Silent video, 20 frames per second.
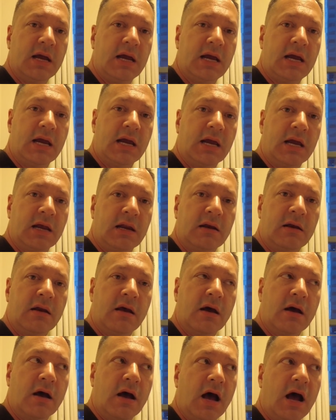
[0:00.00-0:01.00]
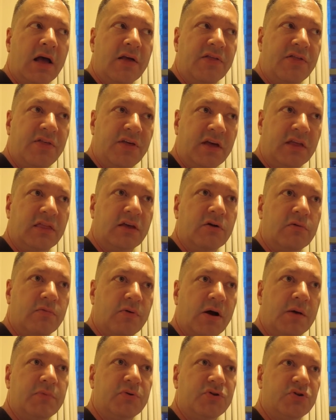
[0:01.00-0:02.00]
and I think they were
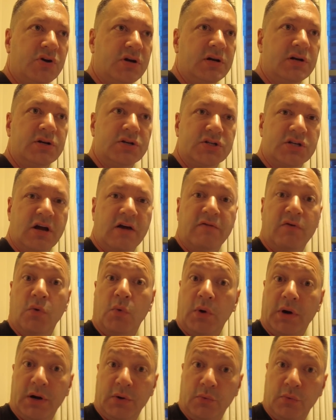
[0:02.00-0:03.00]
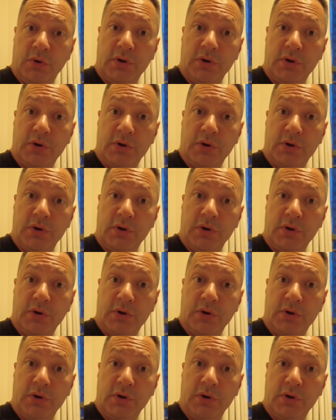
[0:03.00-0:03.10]
probably trying to discover what it